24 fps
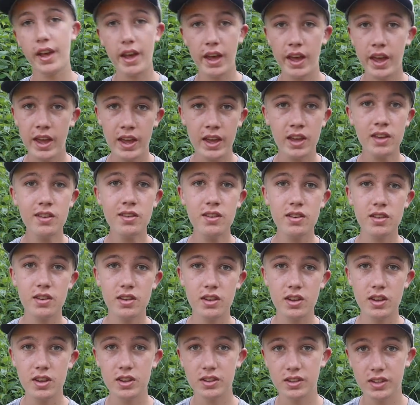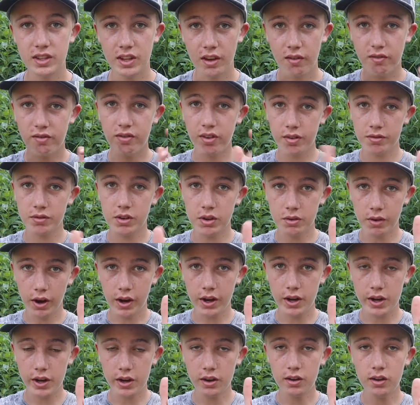A is the M50
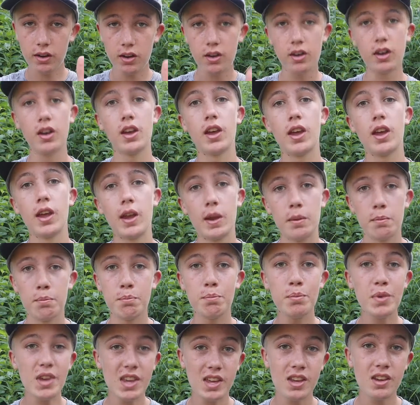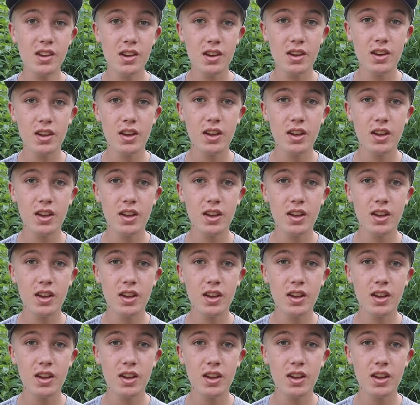right here, and B